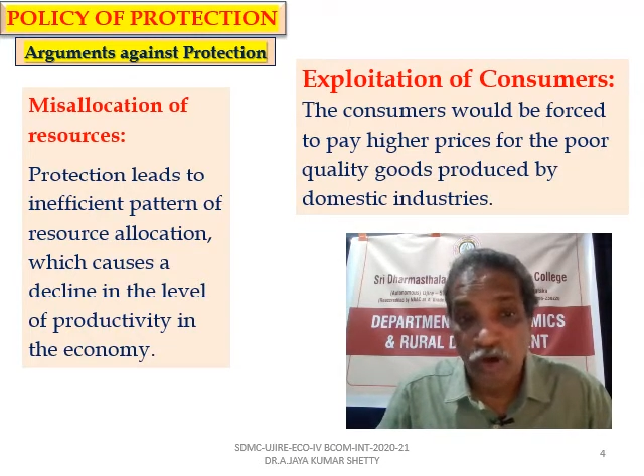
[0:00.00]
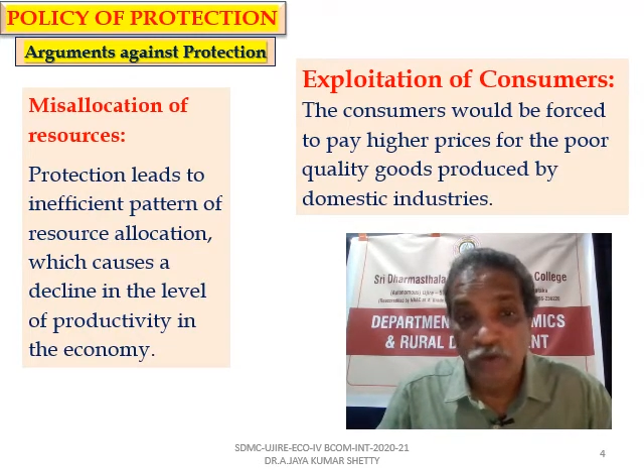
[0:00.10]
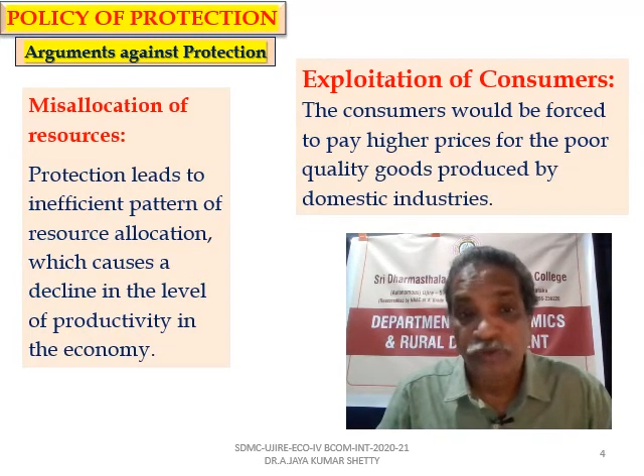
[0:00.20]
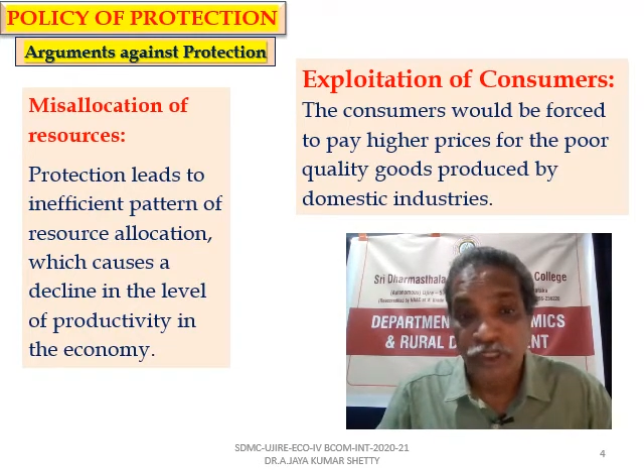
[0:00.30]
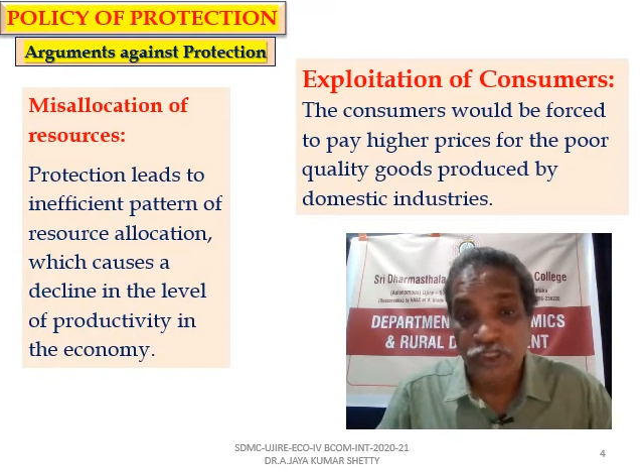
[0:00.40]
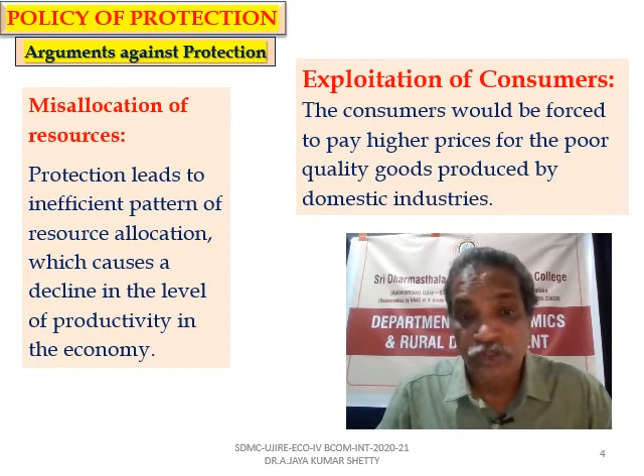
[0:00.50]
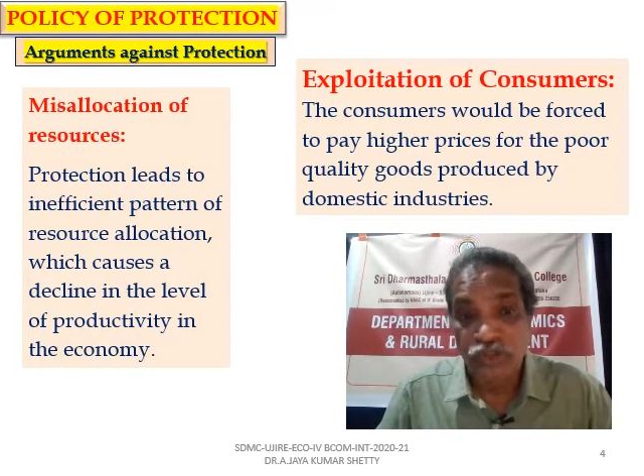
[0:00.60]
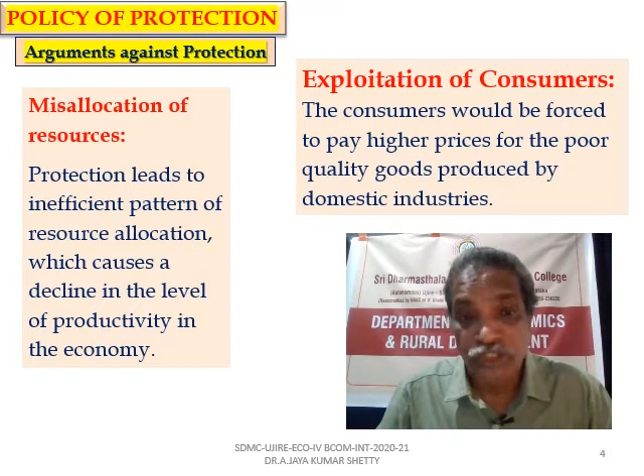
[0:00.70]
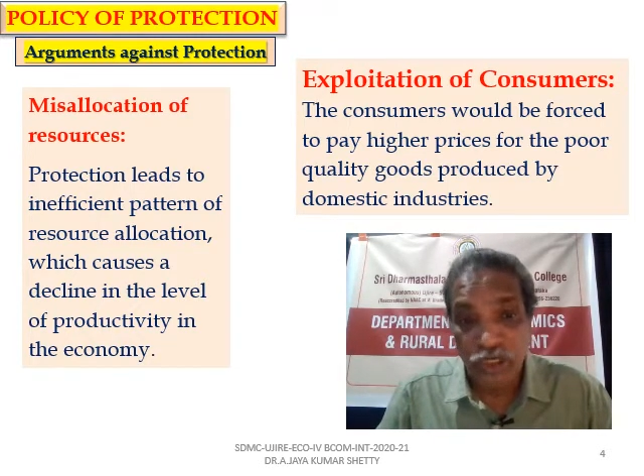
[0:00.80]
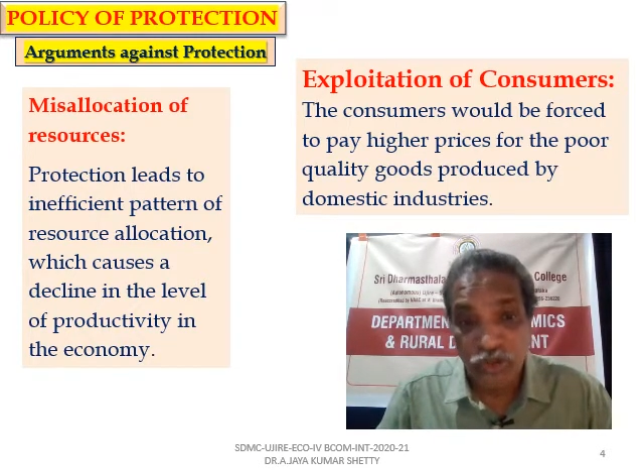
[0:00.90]
of
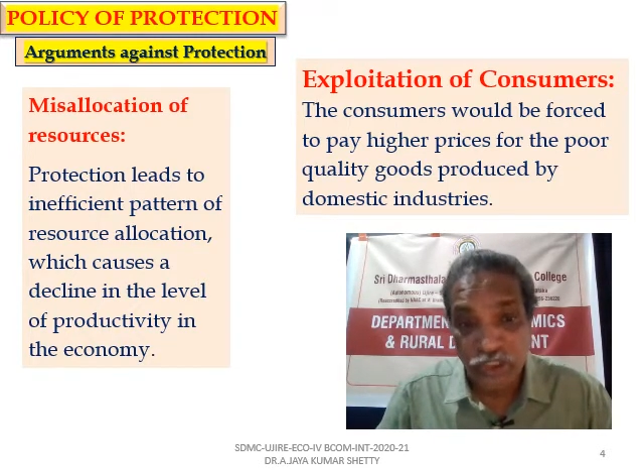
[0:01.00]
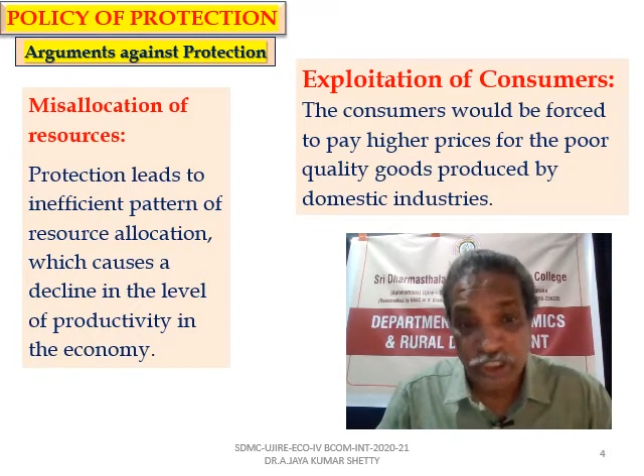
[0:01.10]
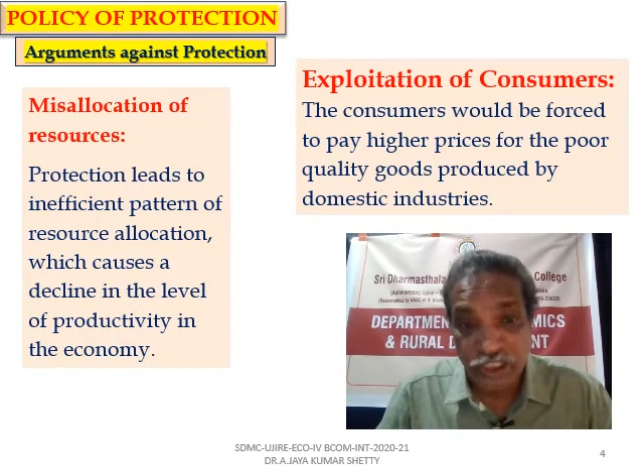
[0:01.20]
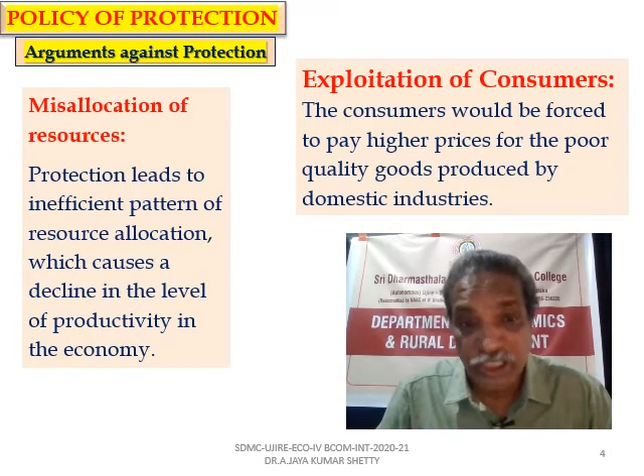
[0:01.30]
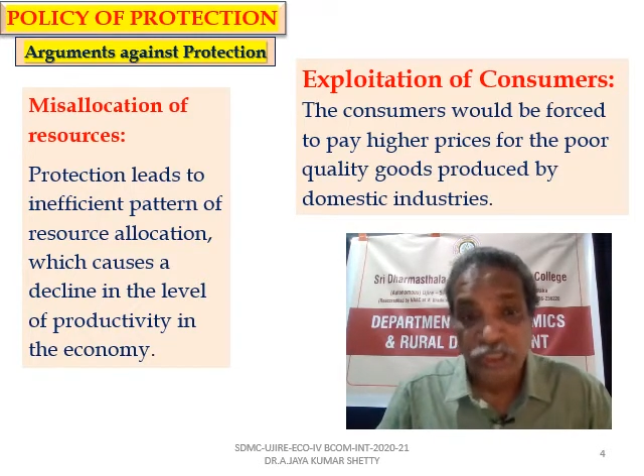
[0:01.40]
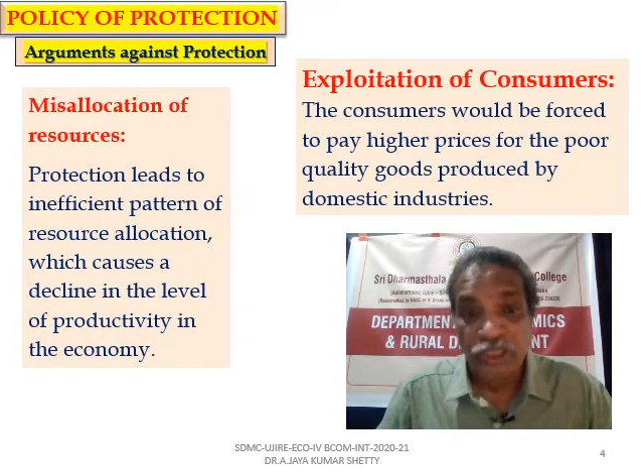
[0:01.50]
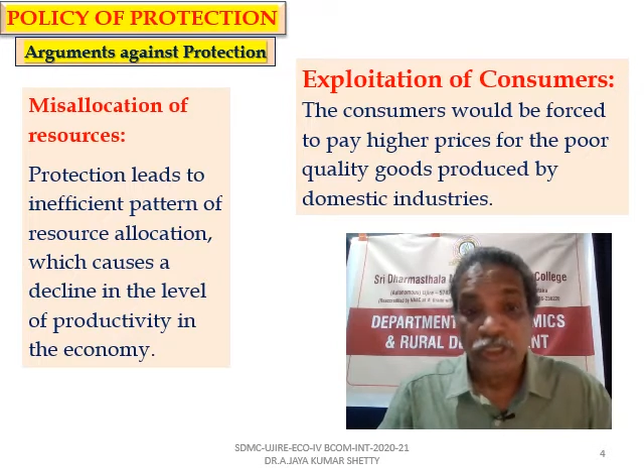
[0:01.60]
resource allocation,